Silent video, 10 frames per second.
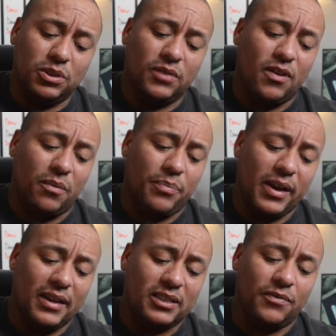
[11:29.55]
they've got
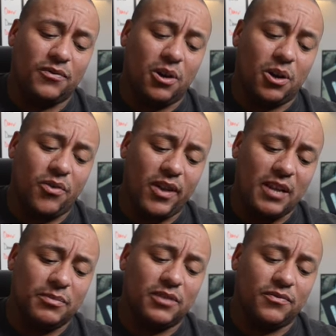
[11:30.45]
pinks, they've got
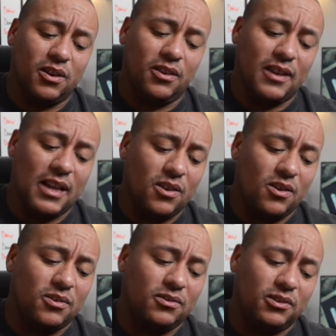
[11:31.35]
creams, they've got yellows,